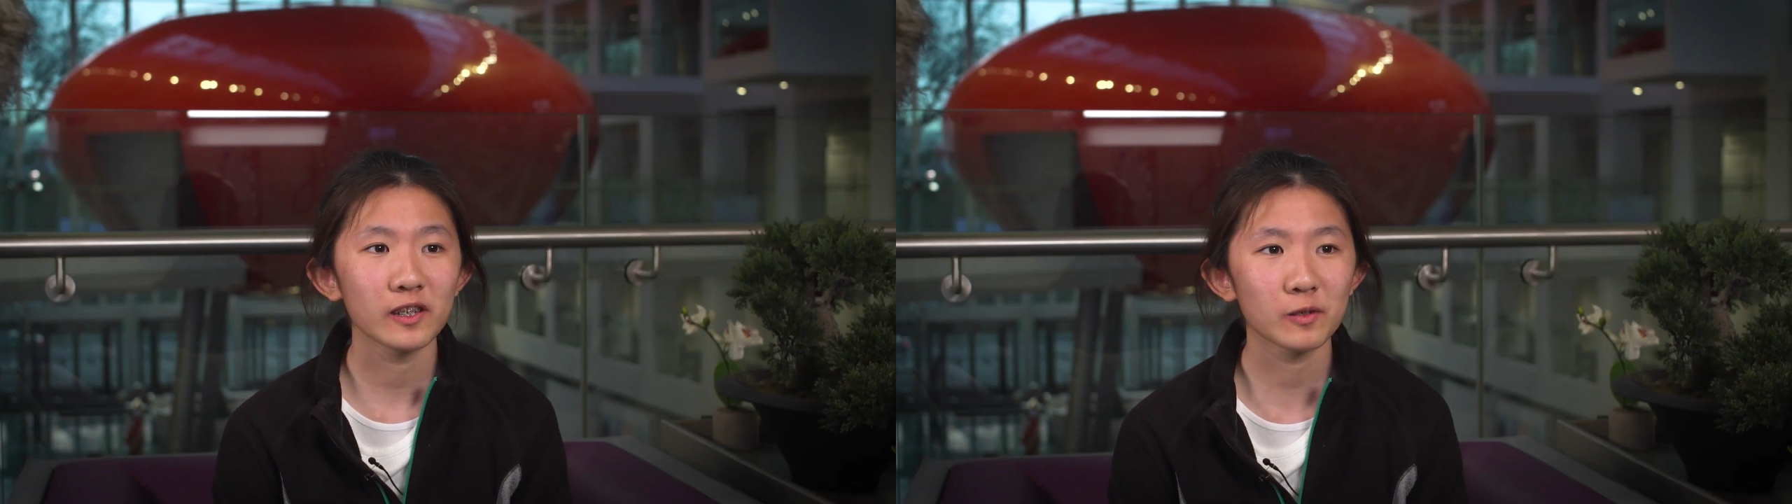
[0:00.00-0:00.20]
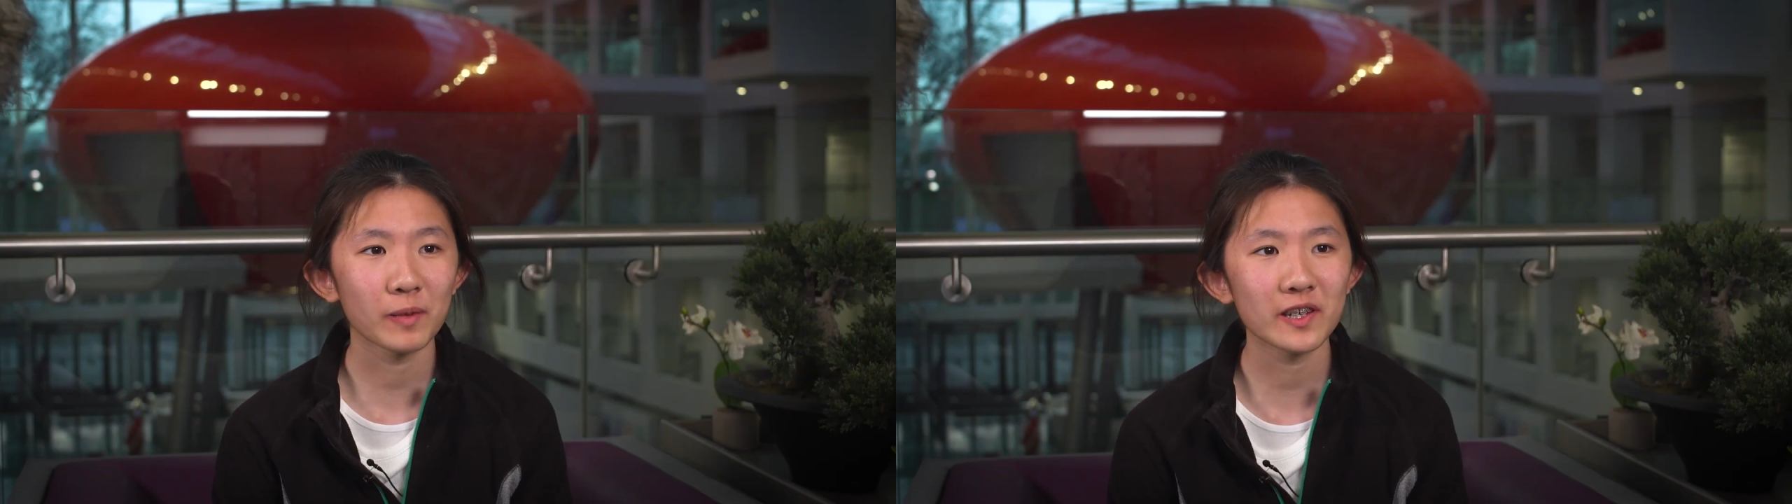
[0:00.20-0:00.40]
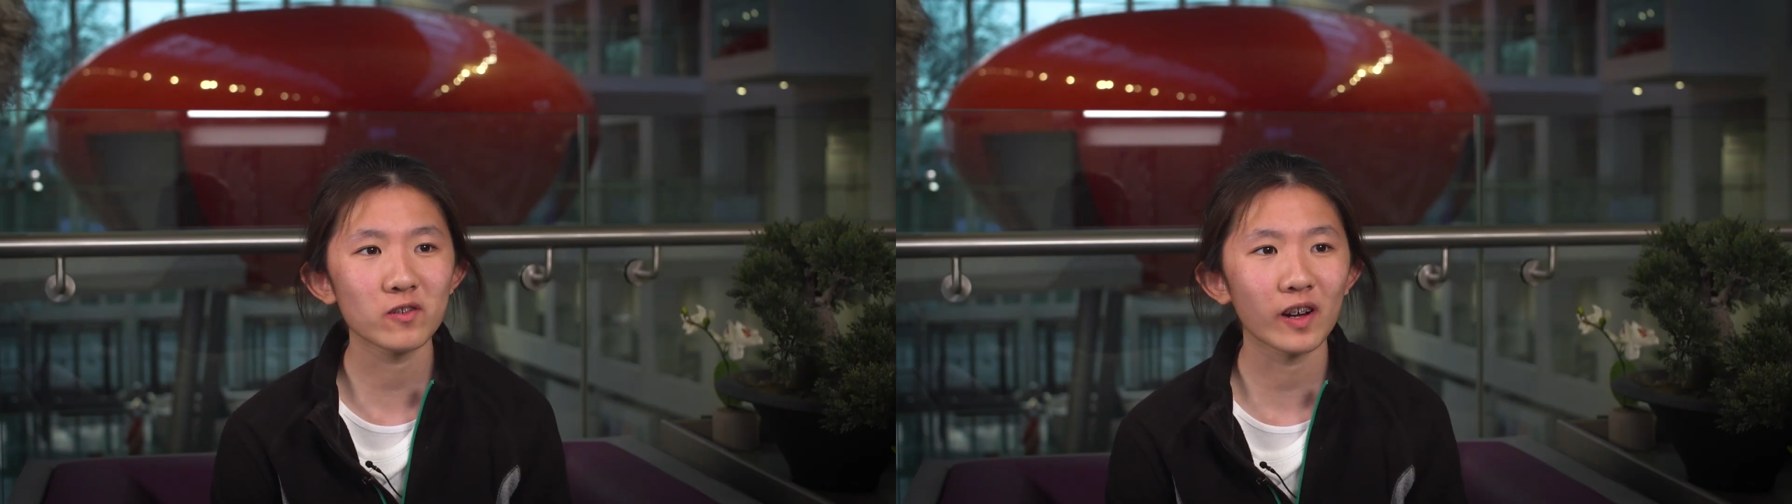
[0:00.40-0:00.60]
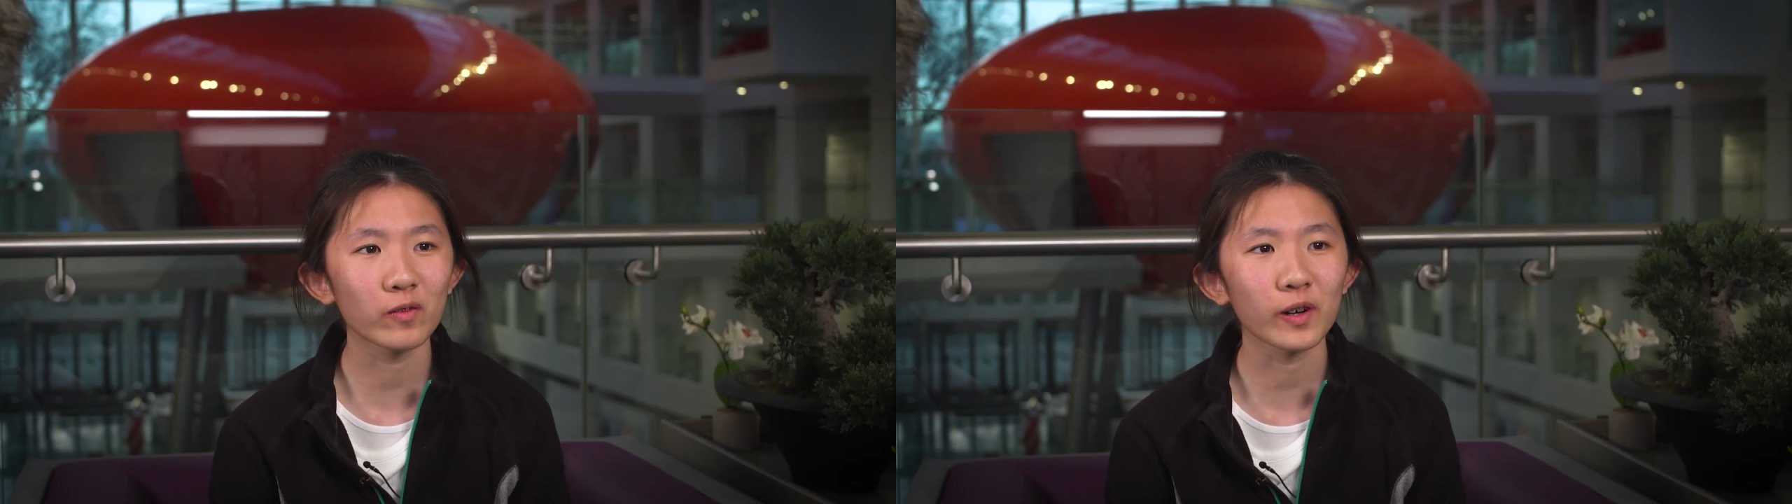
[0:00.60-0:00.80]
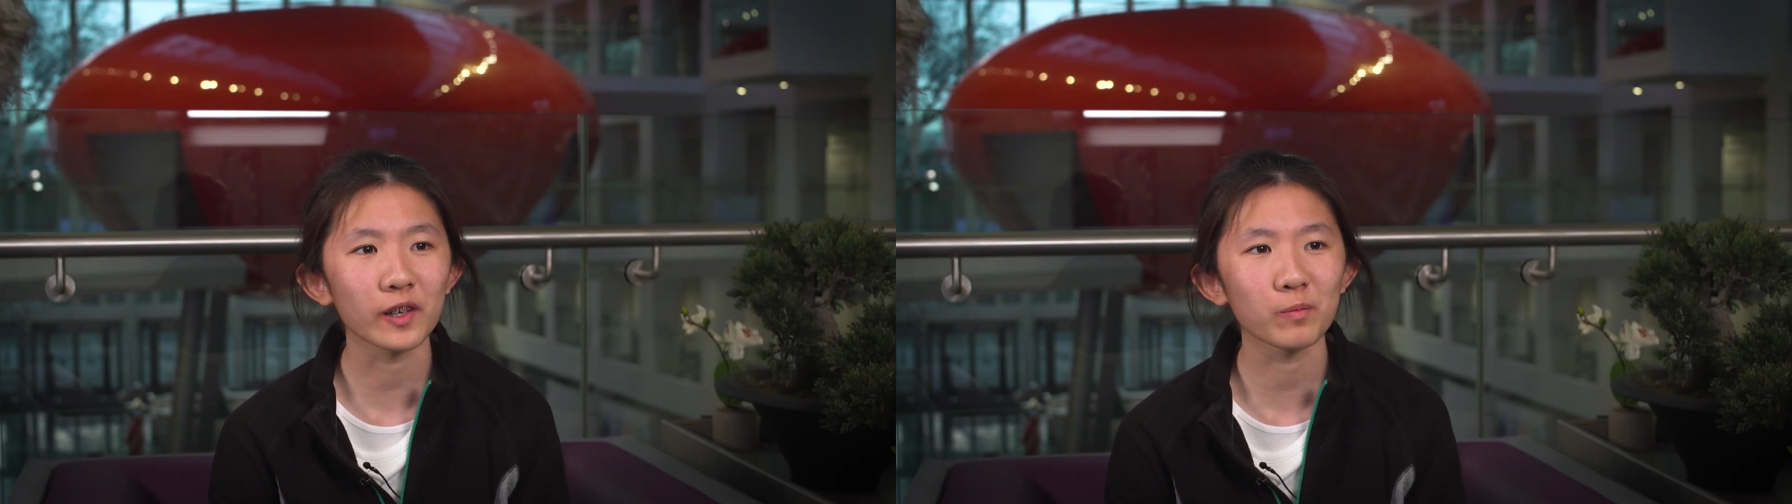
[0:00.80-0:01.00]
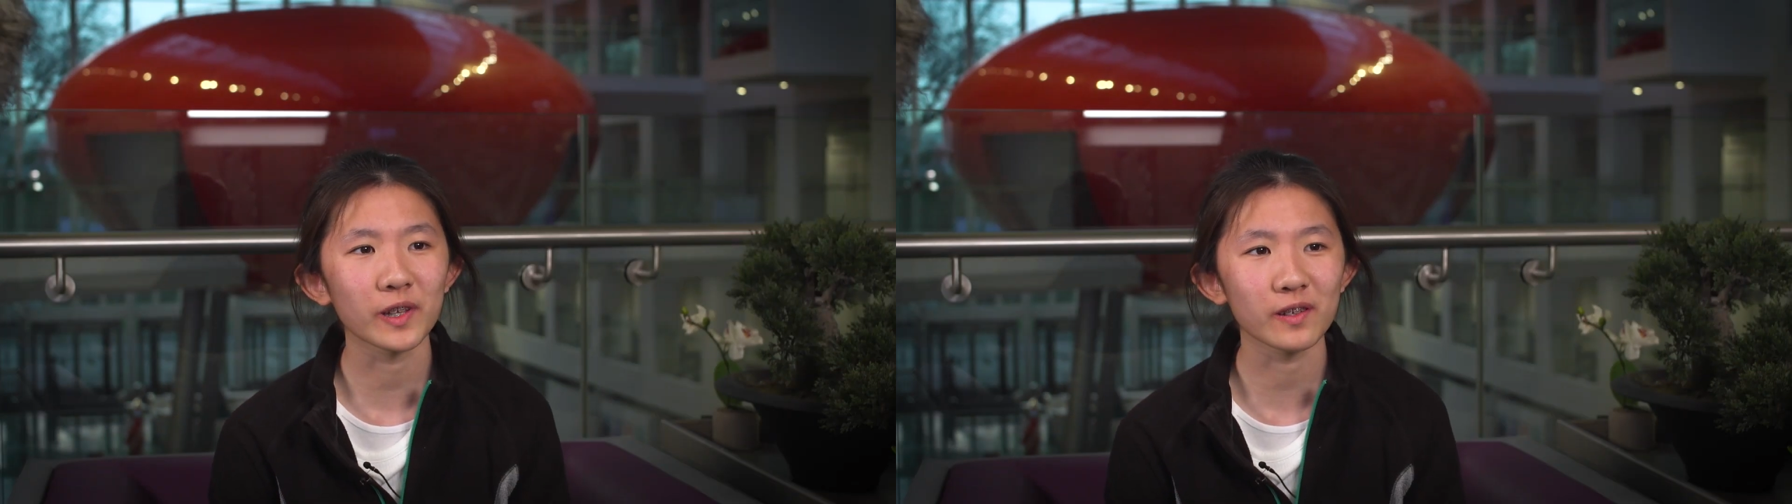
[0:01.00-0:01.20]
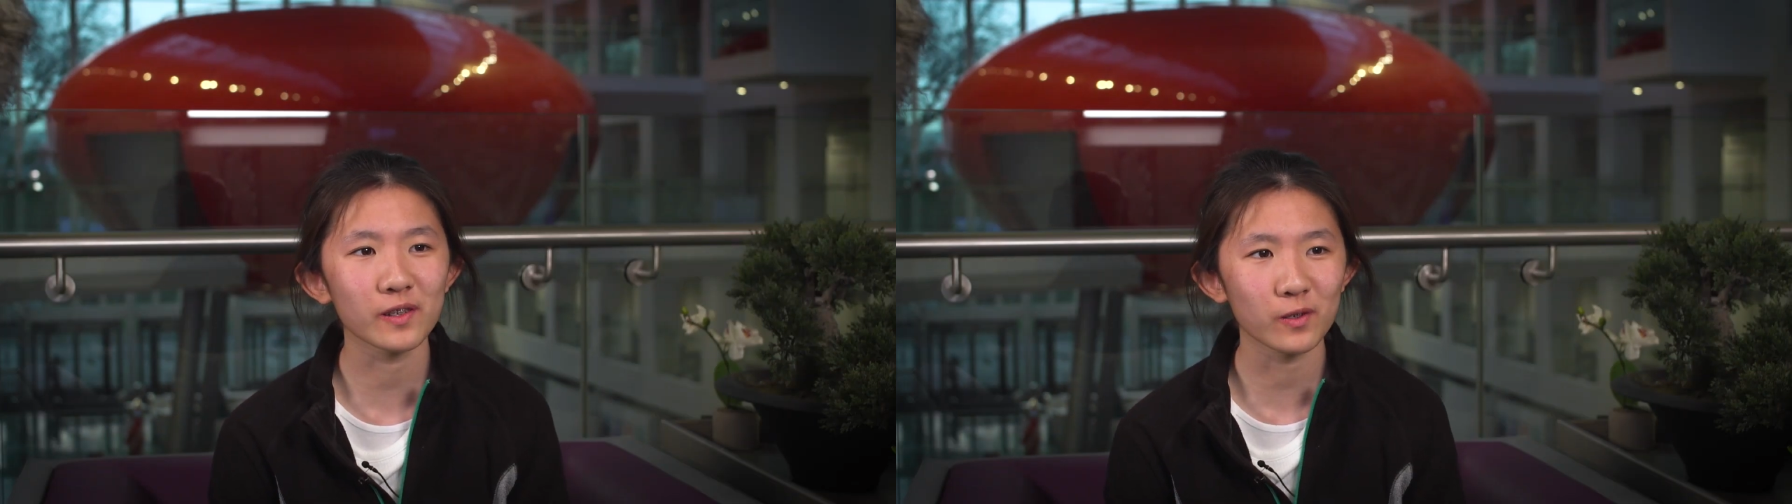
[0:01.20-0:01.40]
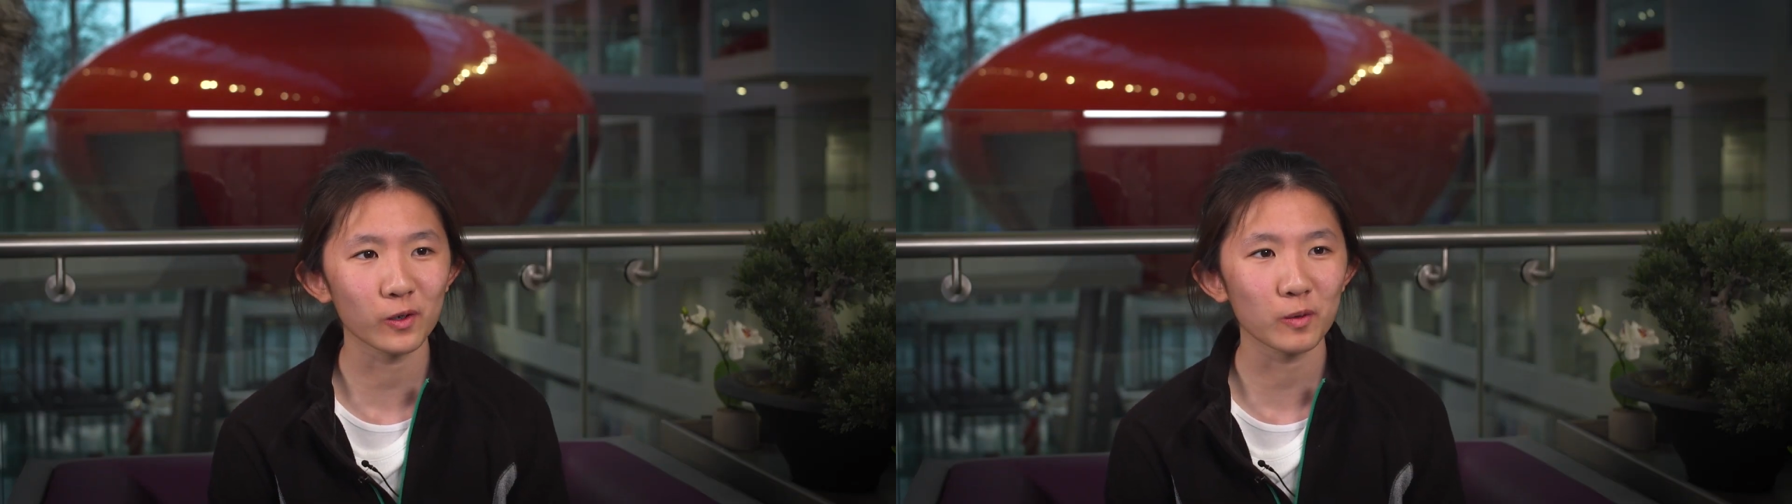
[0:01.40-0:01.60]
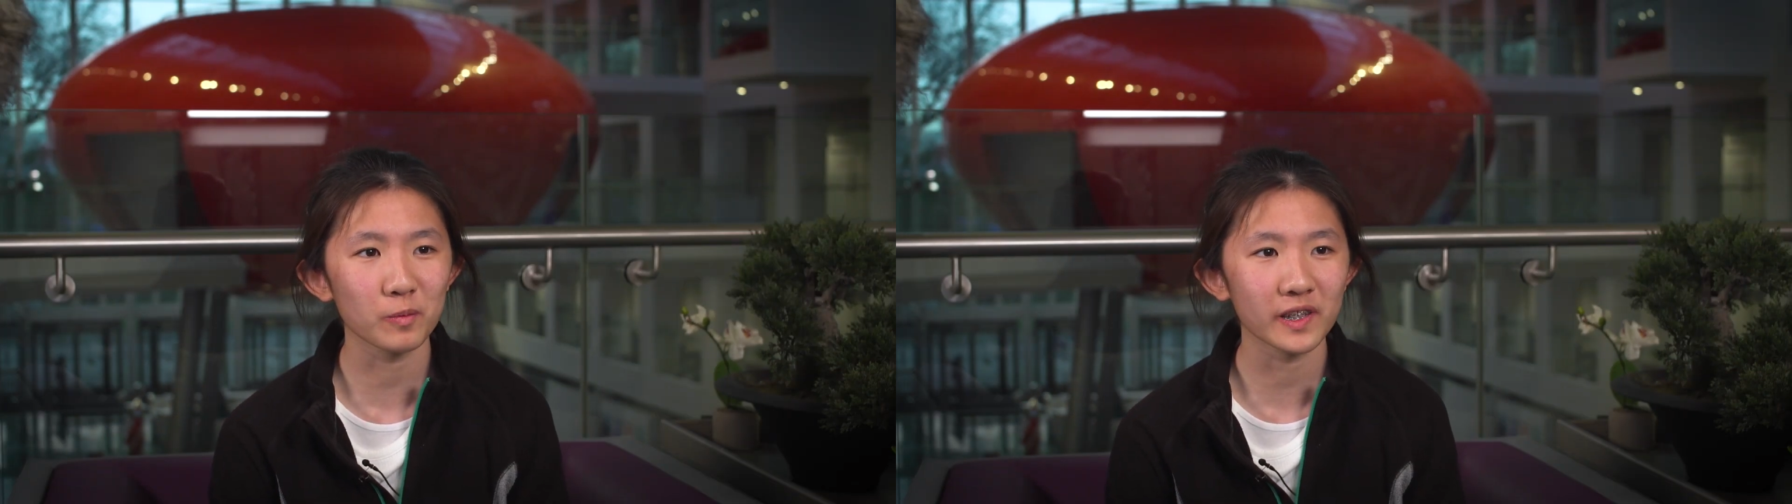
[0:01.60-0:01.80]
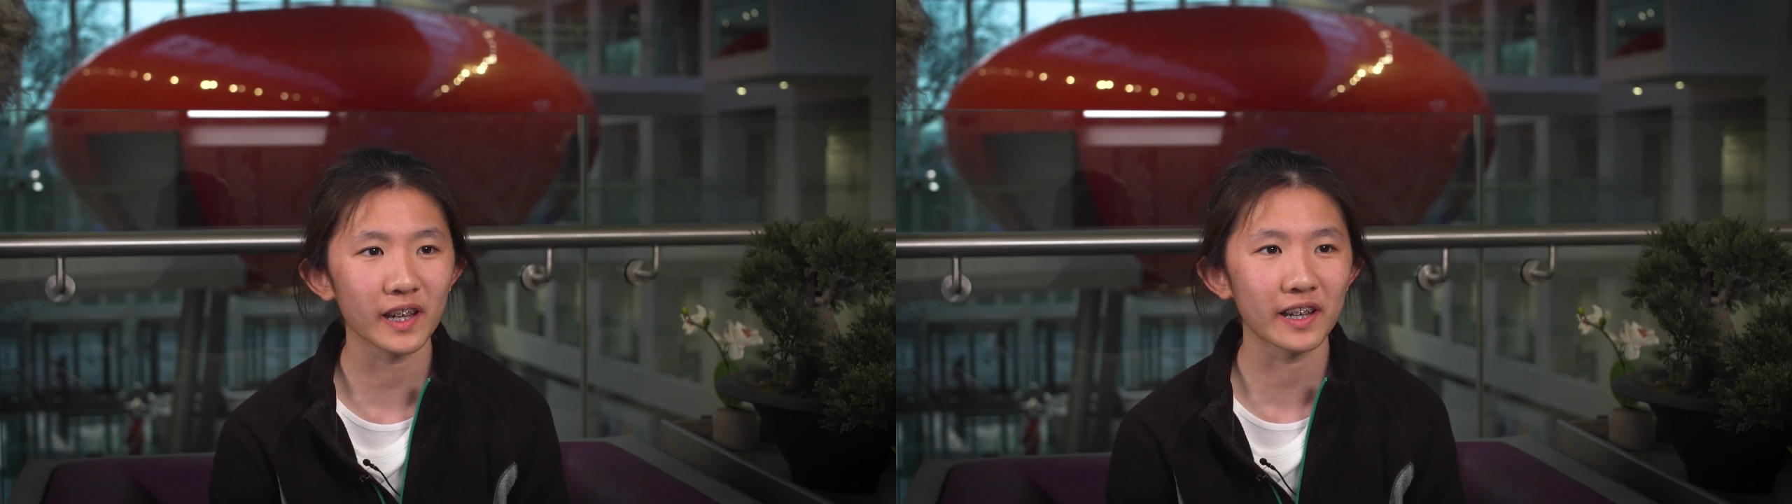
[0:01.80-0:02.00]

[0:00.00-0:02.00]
Space travel has been stopped